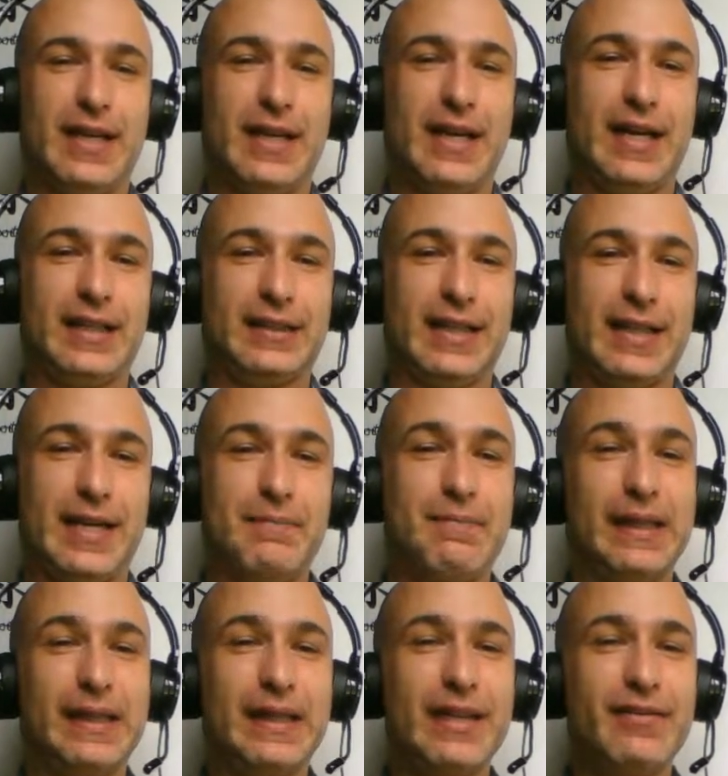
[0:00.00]
And
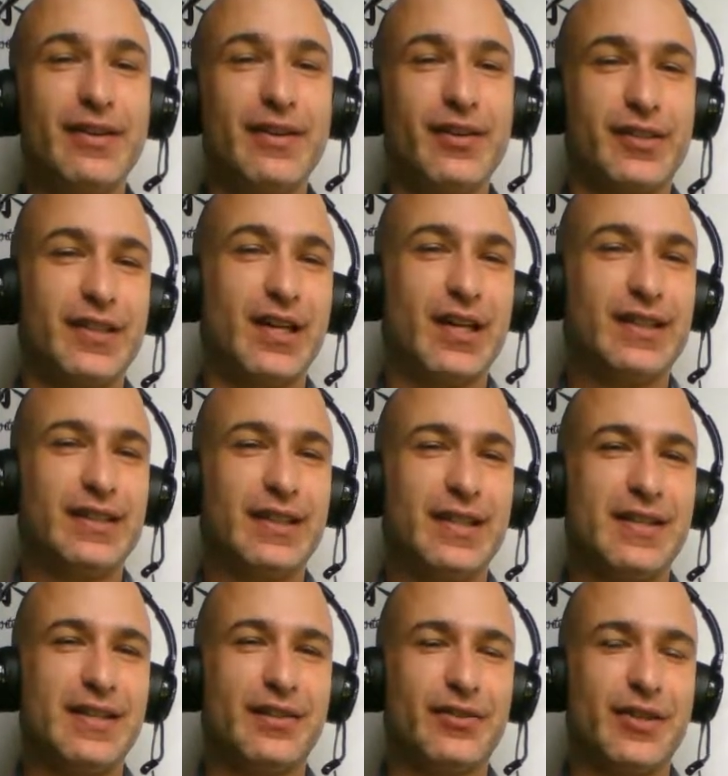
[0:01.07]
believe it or not,
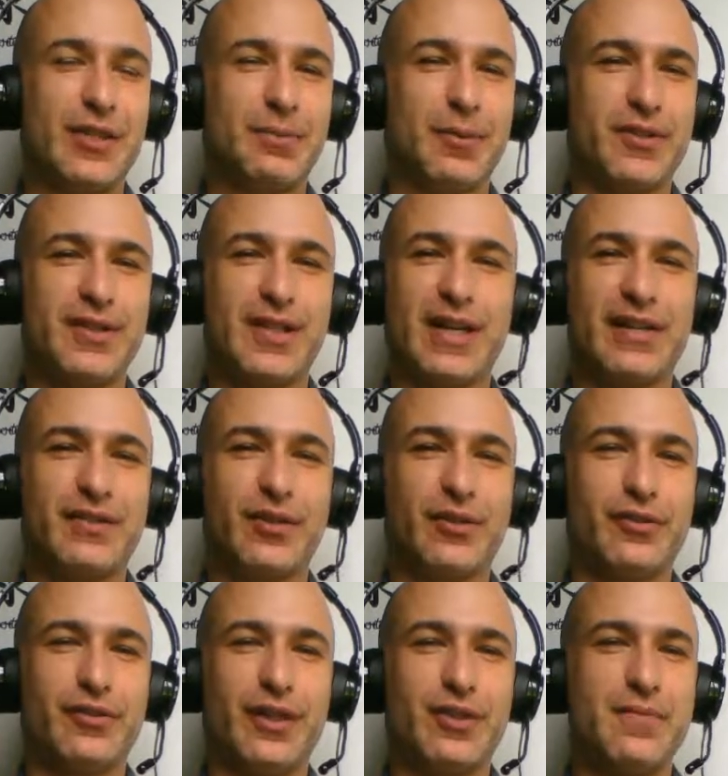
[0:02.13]
the response that I
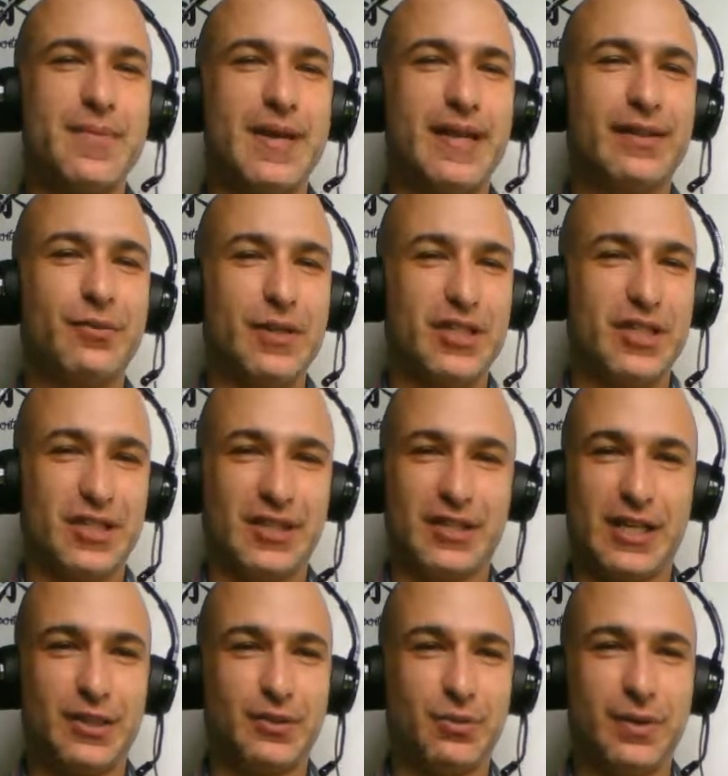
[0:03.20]
don't recommend, which is
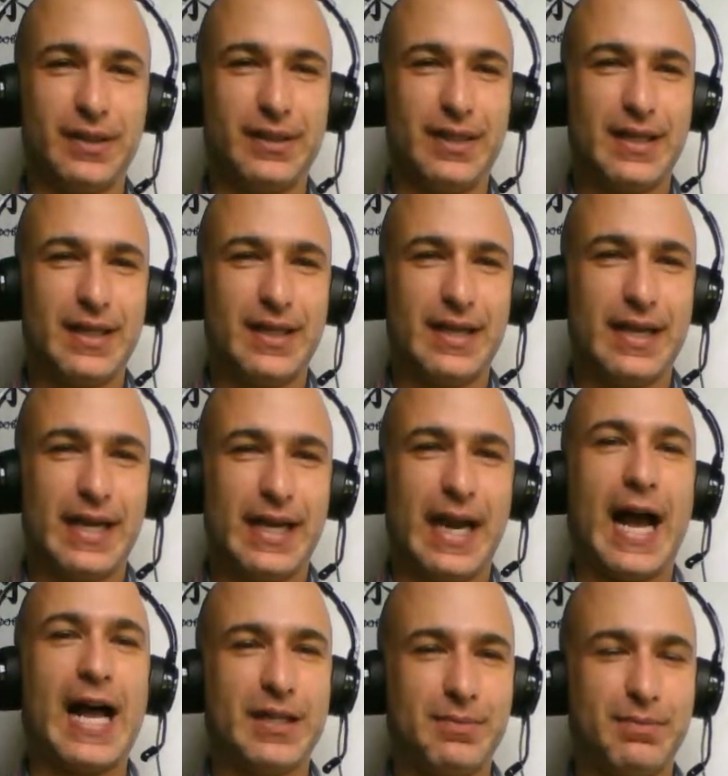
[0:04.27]
this one,
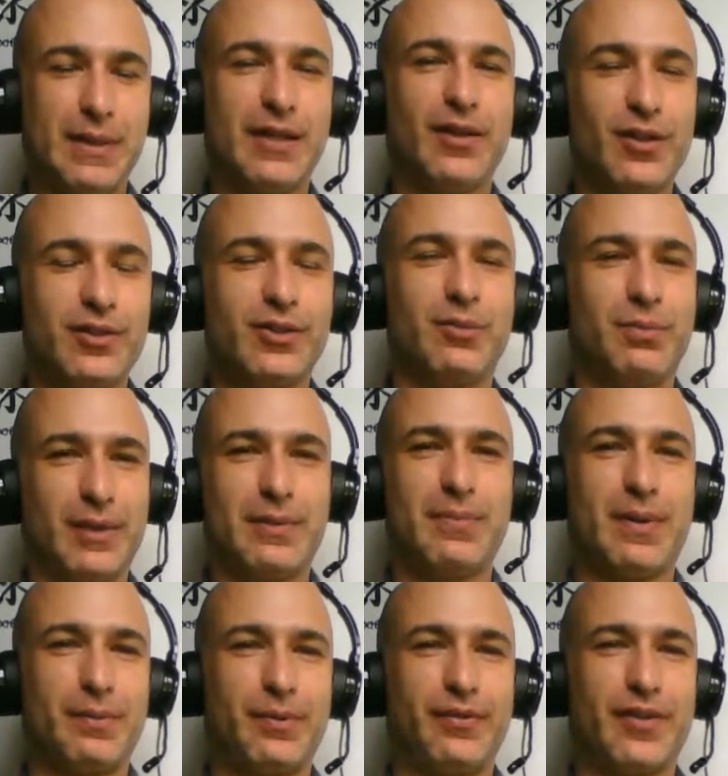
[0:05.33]
has been also played
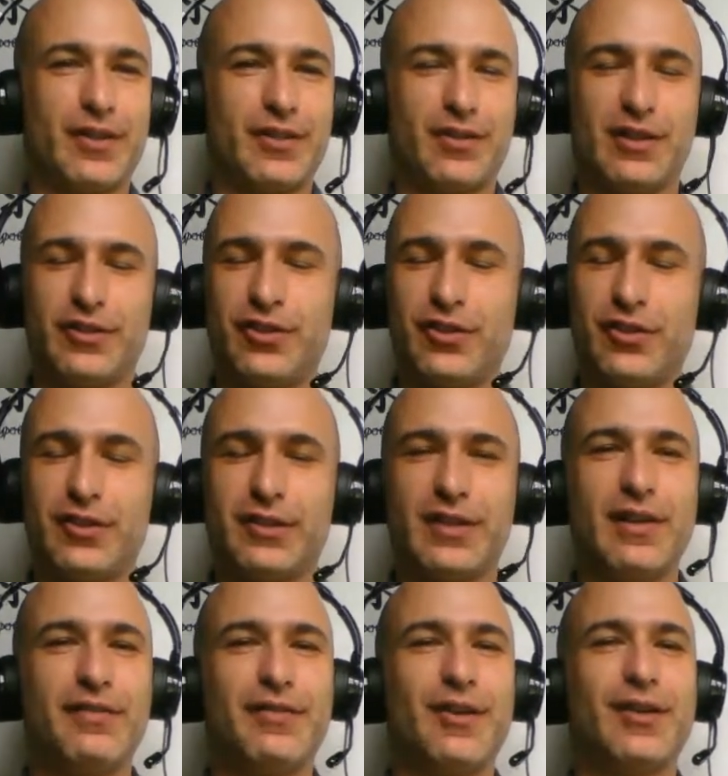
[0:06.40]
by professionals, just in
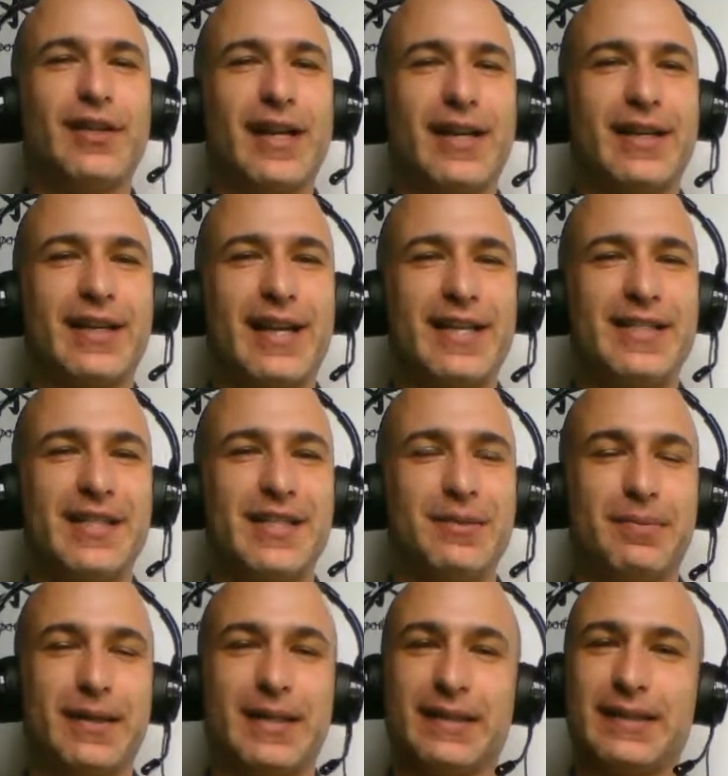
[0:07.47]
a few cases,
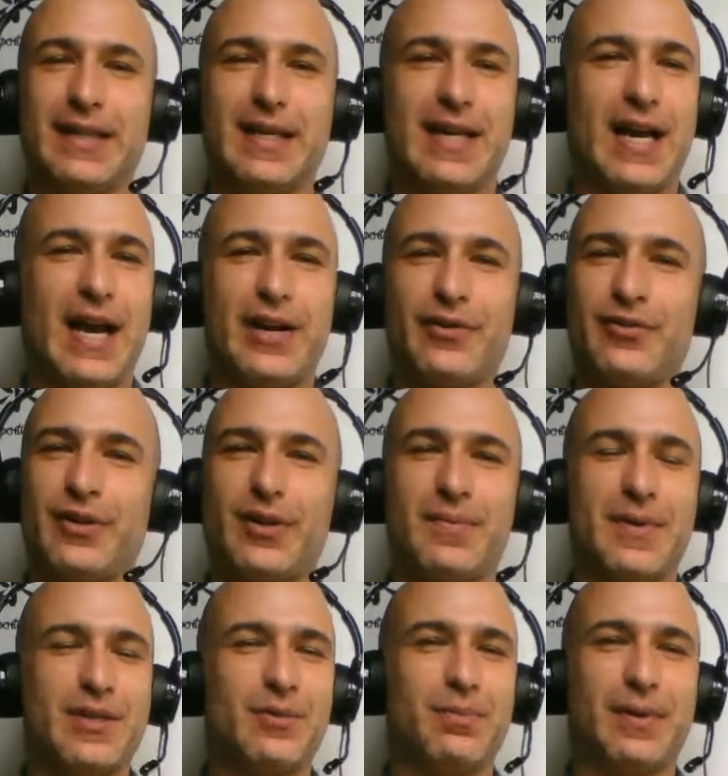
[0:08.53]
but I don't
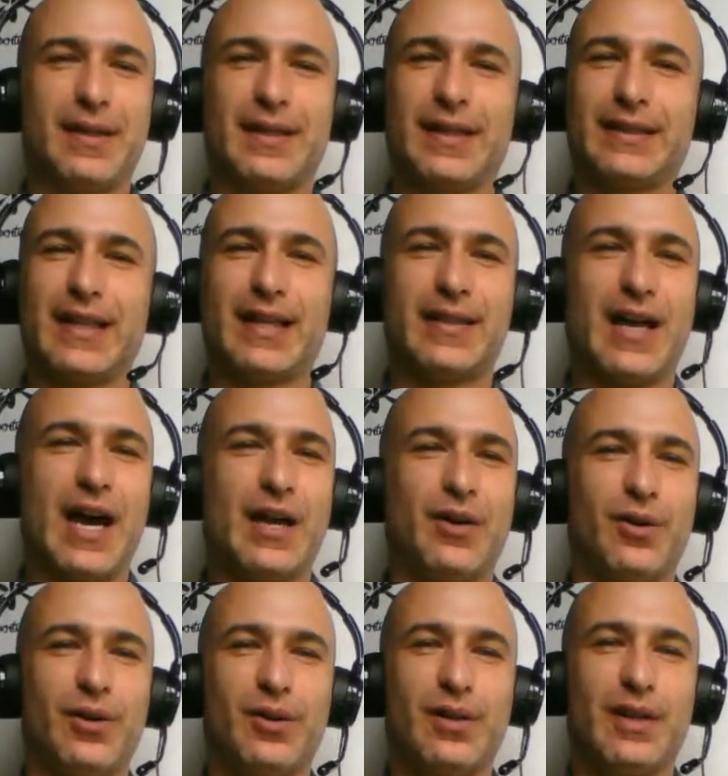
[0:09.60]
recommend you play like that at
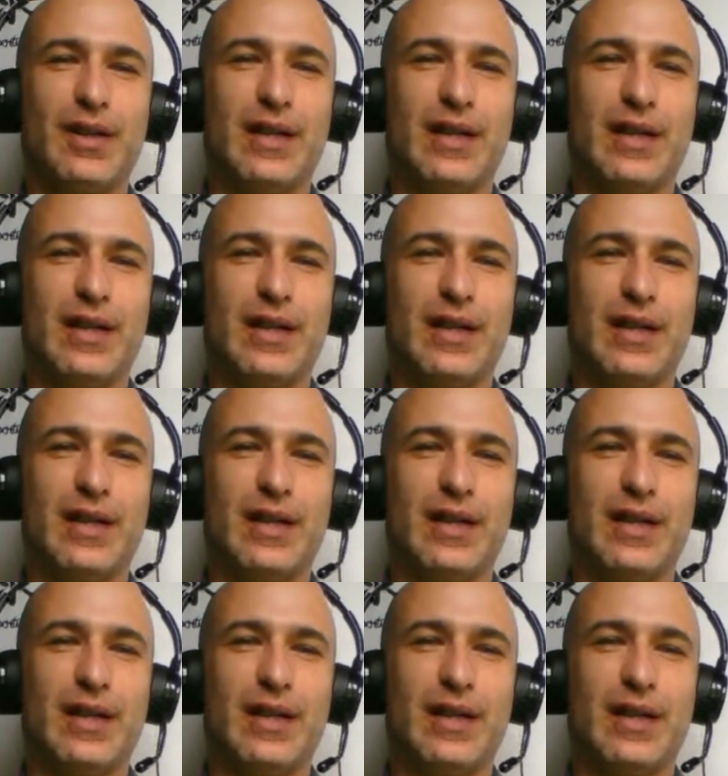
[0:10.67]
all,